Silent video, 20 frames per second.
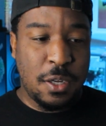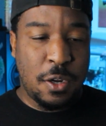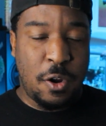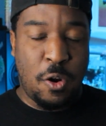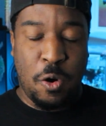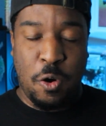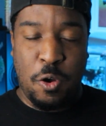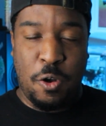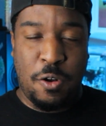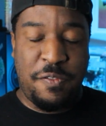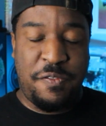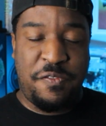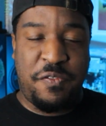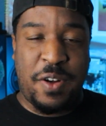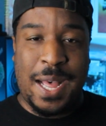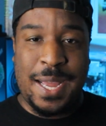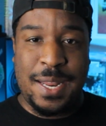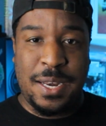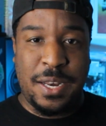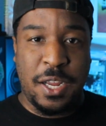girl
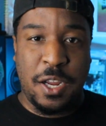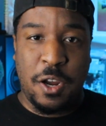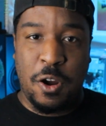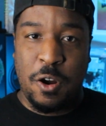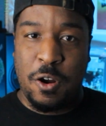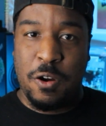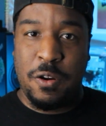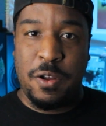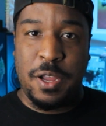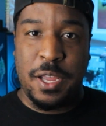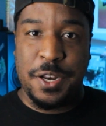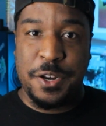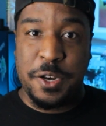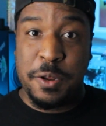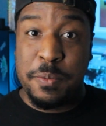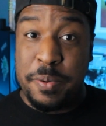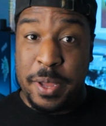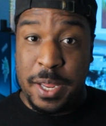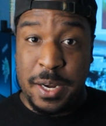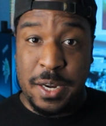finding her
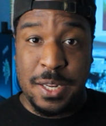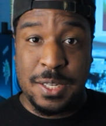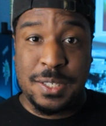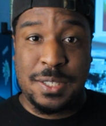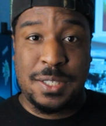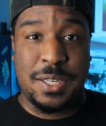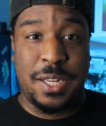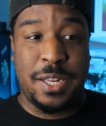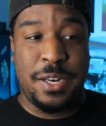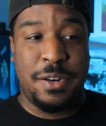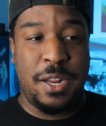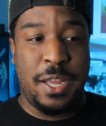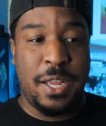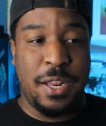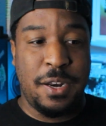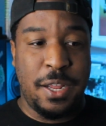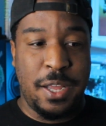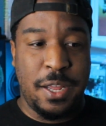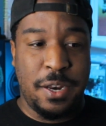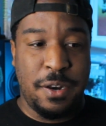independence and
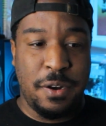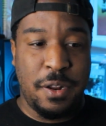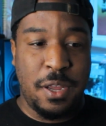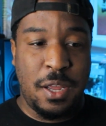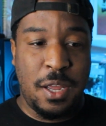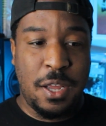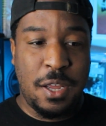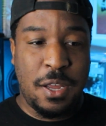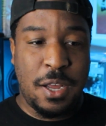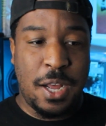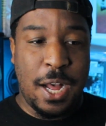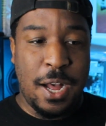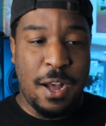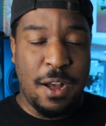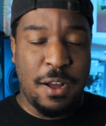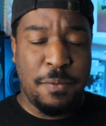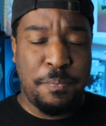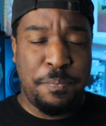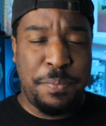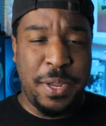and, and
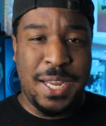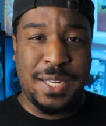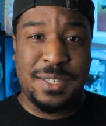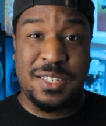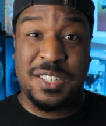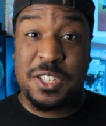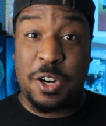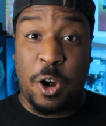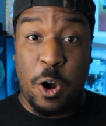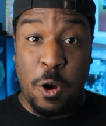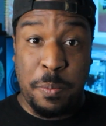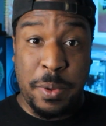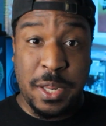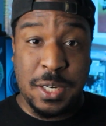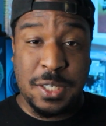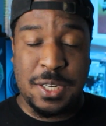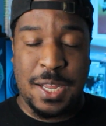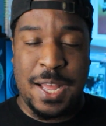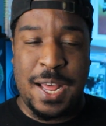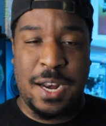uh, being
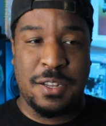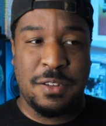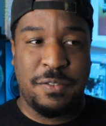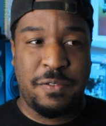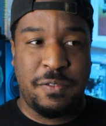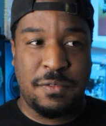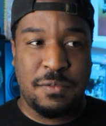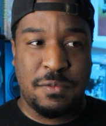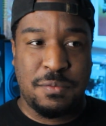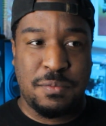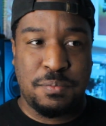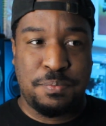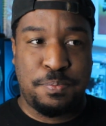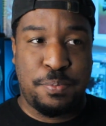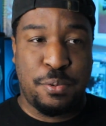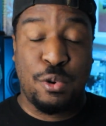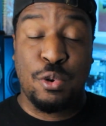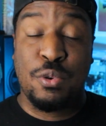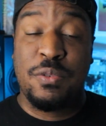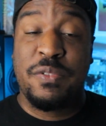determined to kind of
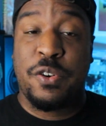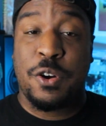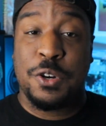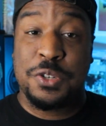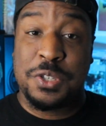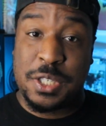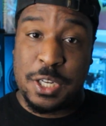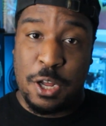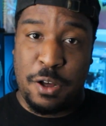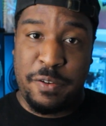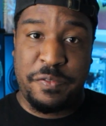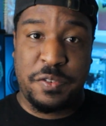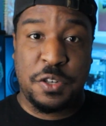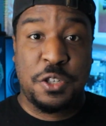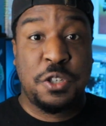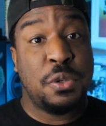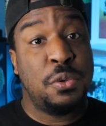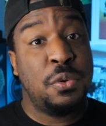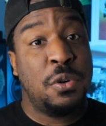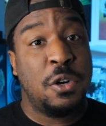prove herself
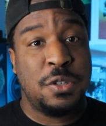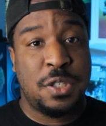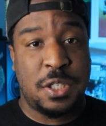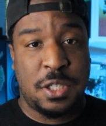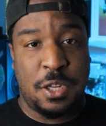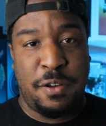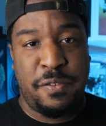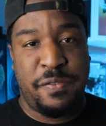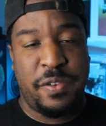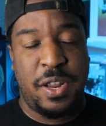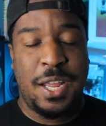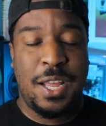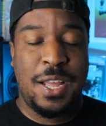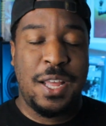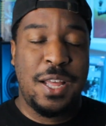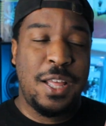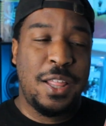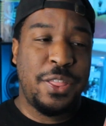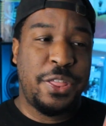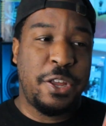to herself.
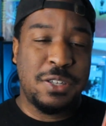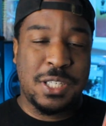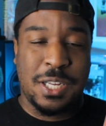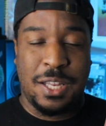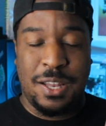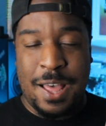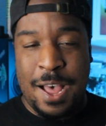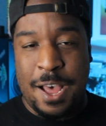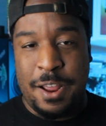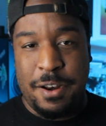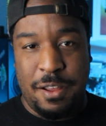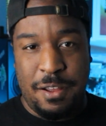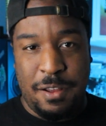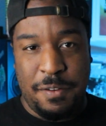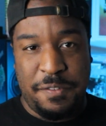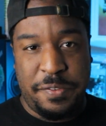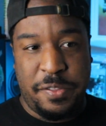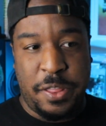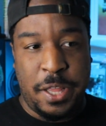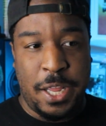There's a lot
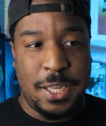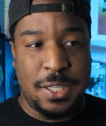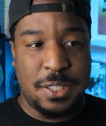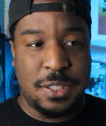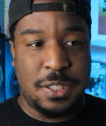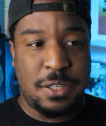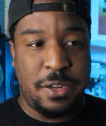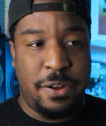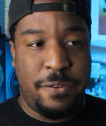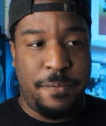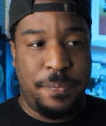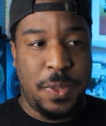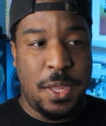of things